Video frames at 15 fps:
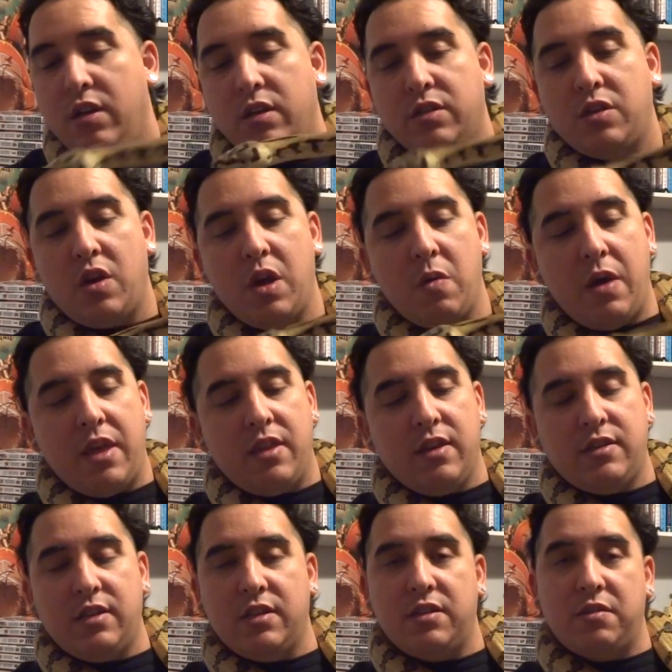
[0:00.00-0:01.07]
So anyway,
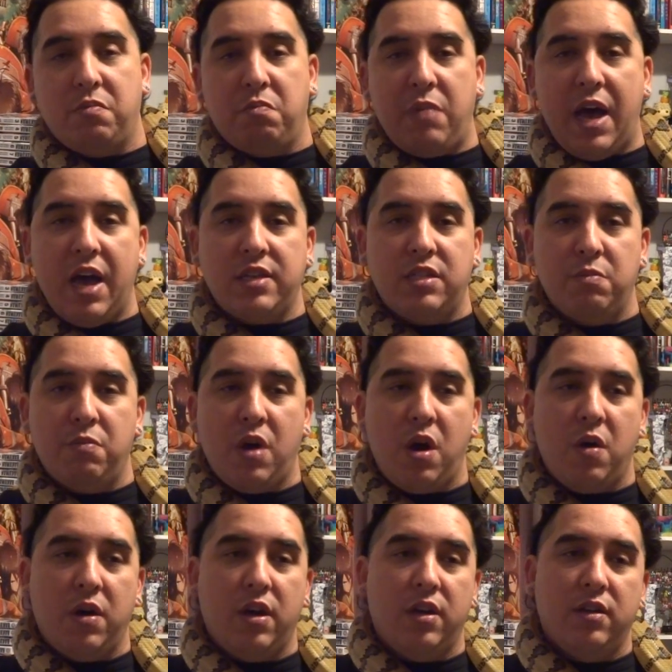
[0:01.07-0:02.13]
this is Boxing
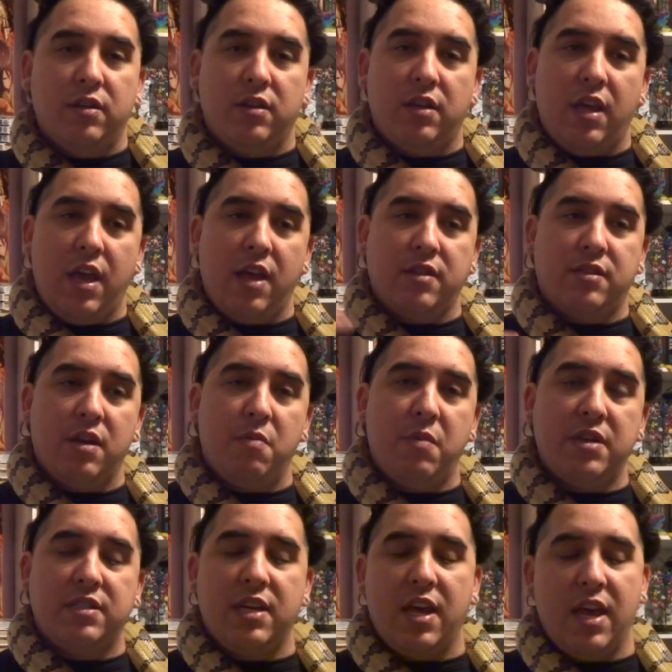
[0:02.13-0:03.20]
Boa and some of my
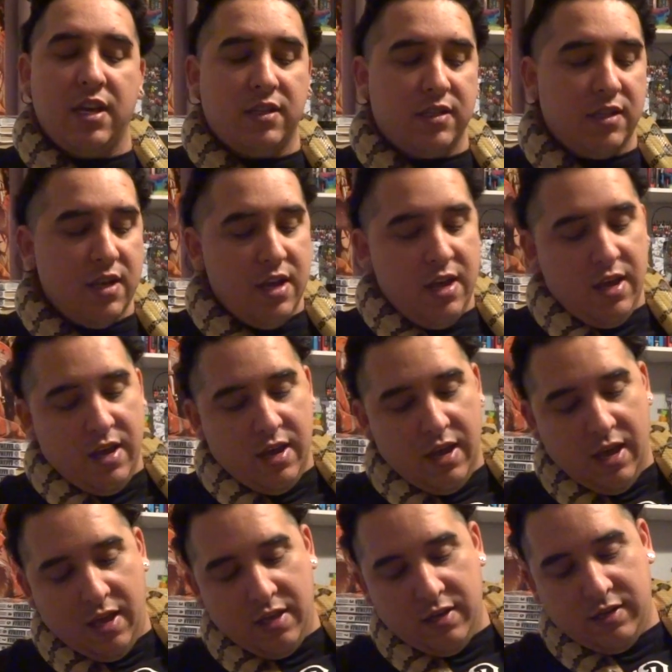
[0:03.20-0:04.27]
snakes,
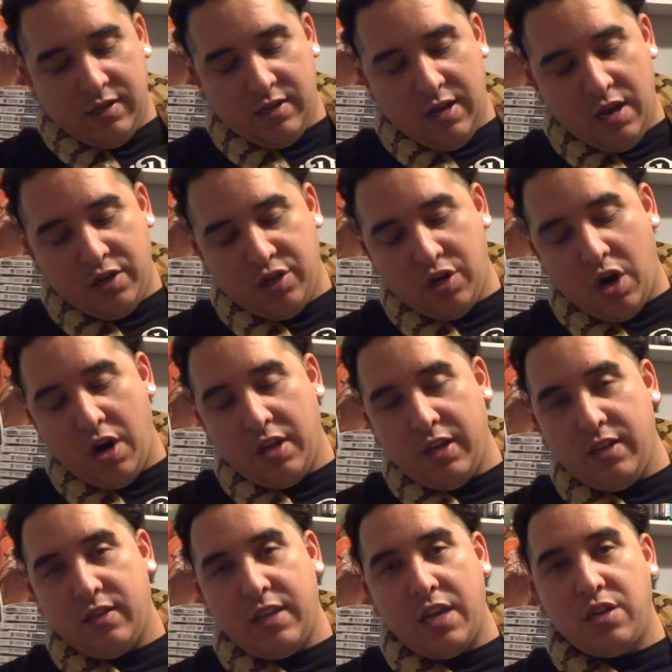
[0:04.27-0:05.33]
and this is
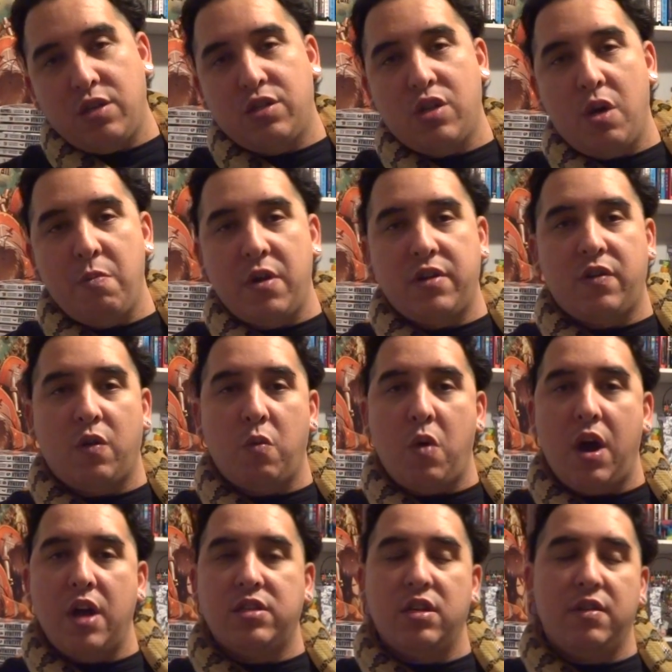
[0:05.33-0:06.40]
Charlotte. Thank you so much for
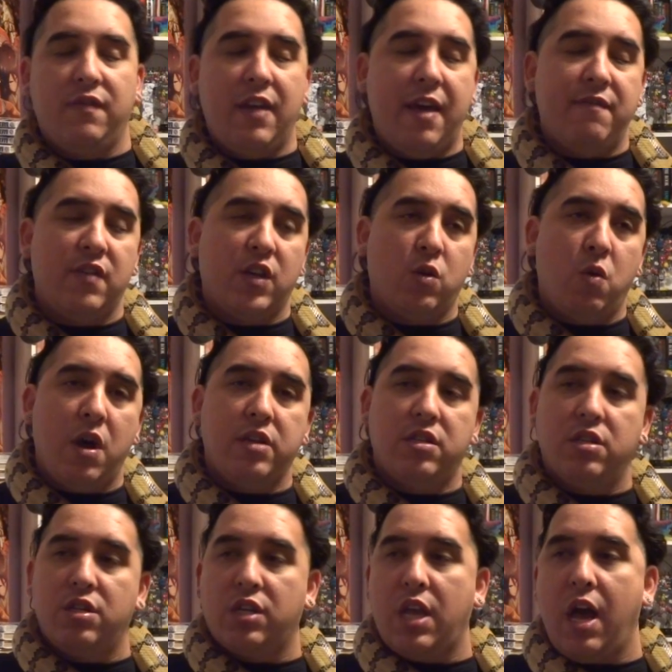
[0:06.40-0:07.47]
watching. If you have any
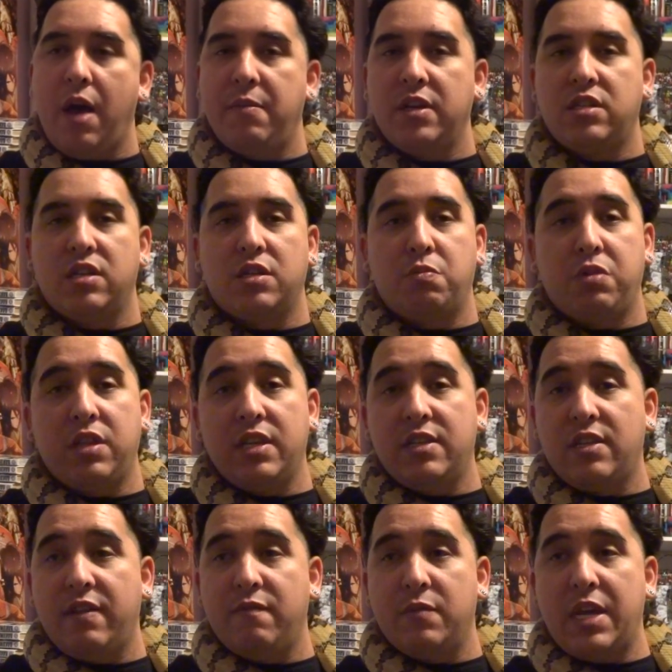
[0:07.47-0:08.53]
questions or comments, just
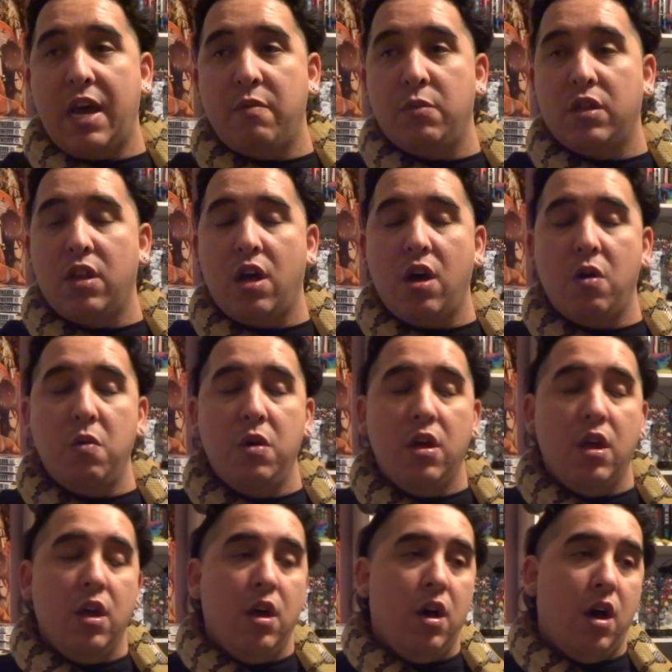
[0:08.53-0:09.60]
please leave them down below.
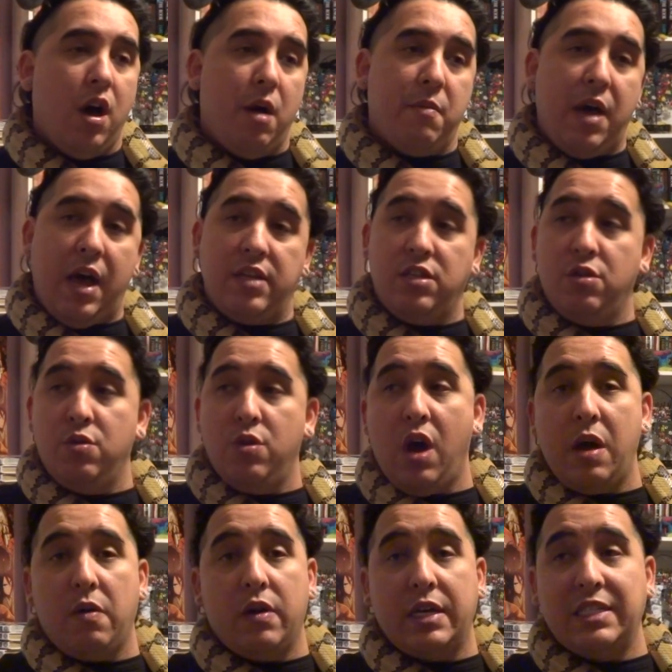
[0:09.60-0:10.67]
I
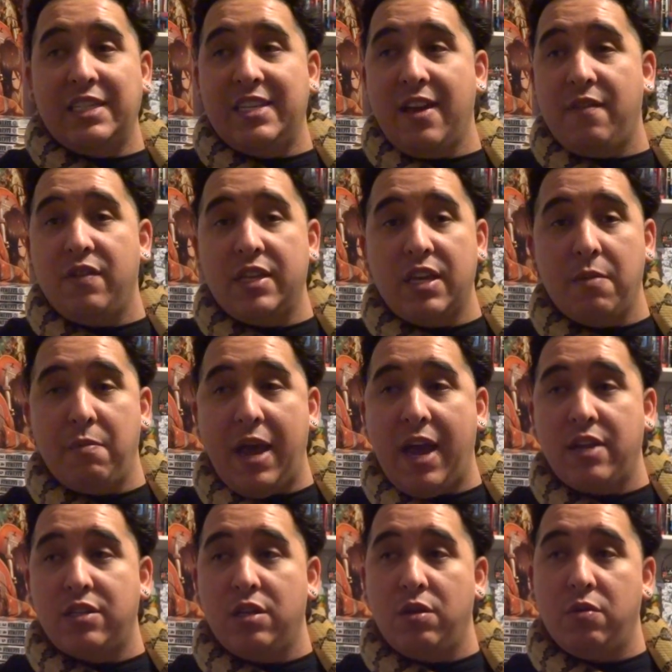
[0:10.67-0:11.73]
will definitely get
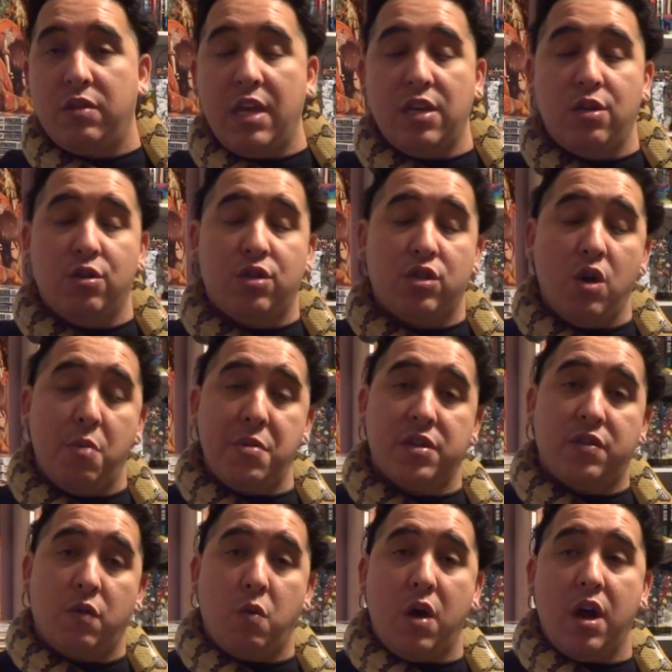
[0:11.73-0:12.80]
back to you. Thank you so
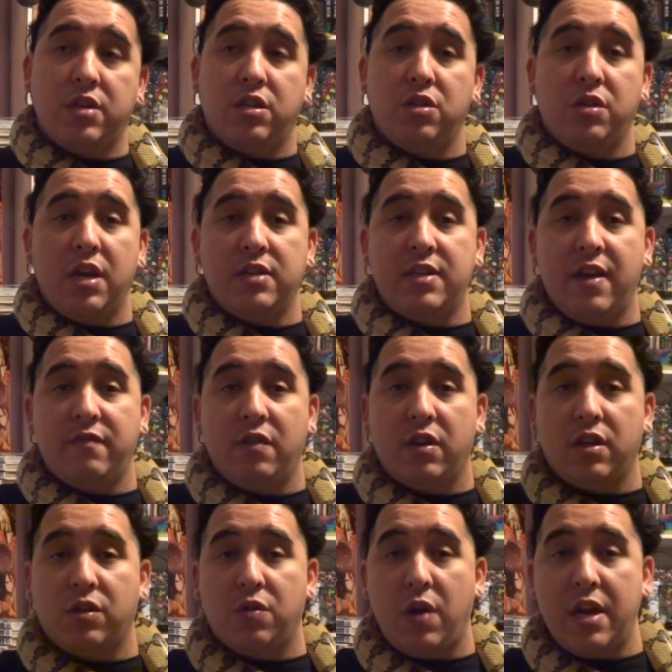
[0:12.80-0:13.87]
much for watching. You guys have
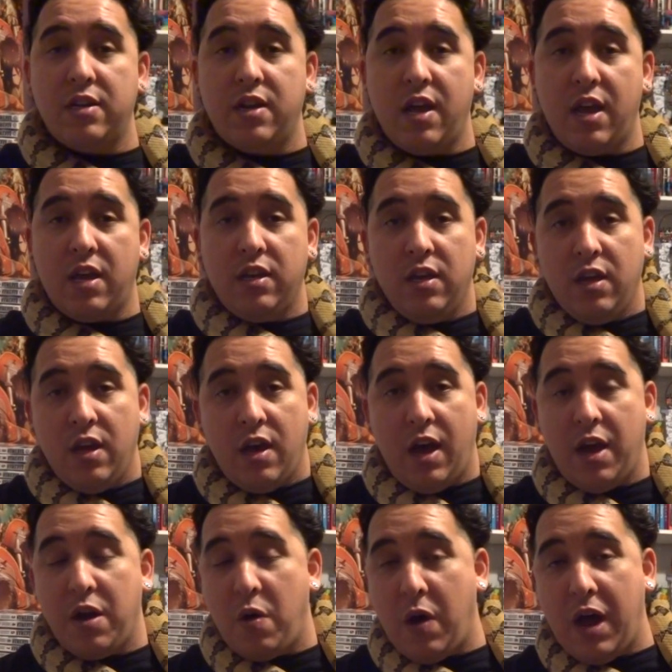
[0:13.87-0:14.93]
a great day.
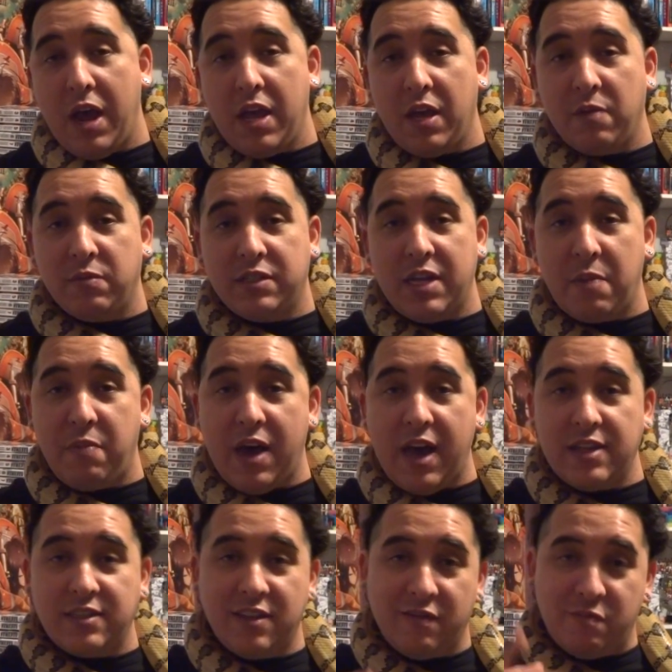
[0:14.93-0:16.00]
I know I am. Stay
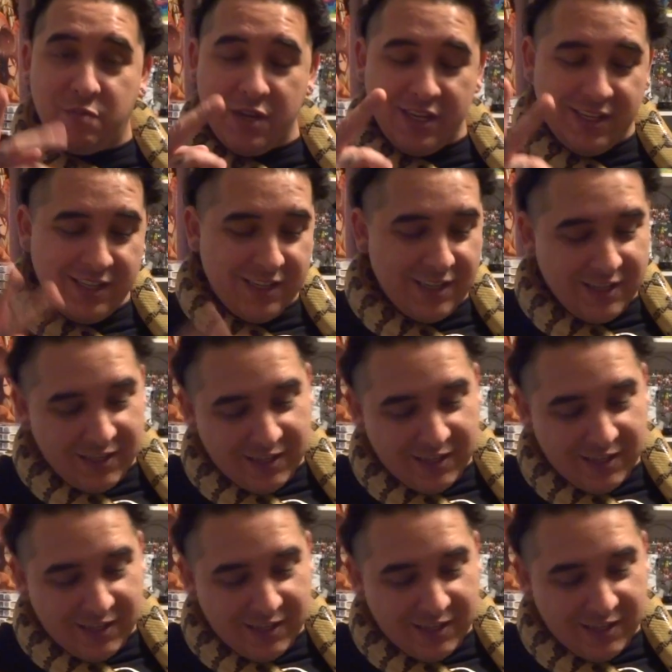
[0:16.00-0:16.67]
positive. Peace.